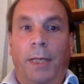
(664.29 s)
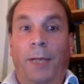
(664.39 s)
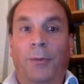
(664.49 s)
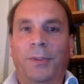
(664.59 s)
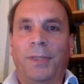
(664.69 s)

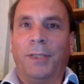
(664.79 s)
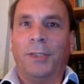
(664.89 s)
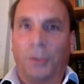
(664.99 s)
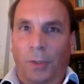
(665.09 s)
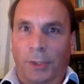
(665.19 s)
erudite
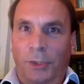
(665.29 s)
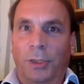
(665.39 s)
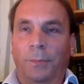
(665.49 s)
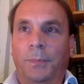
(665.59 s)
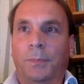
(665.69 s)

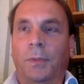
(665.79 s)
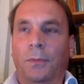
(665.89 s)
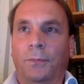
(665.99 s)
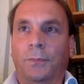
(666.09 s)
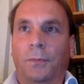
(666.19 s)
scholarship of,